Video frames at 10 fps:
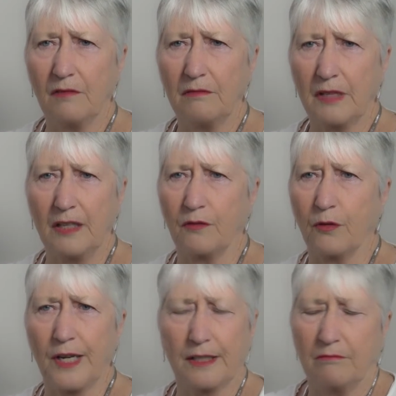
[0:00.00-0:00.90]

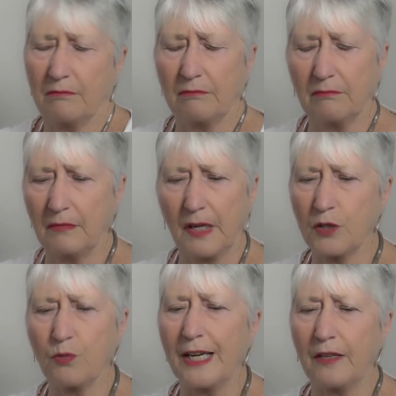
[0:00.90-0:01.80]
Infrared.
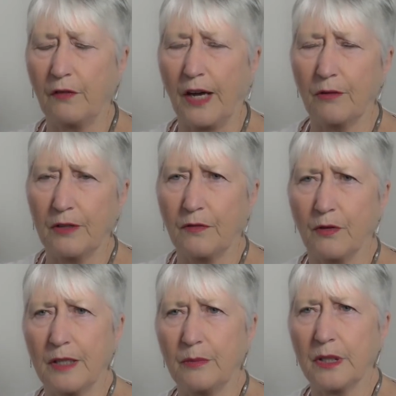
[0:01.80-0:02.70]
It's really far
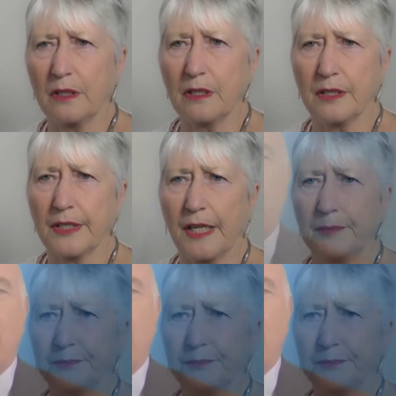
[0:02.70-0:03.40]
infrared, but it's the same.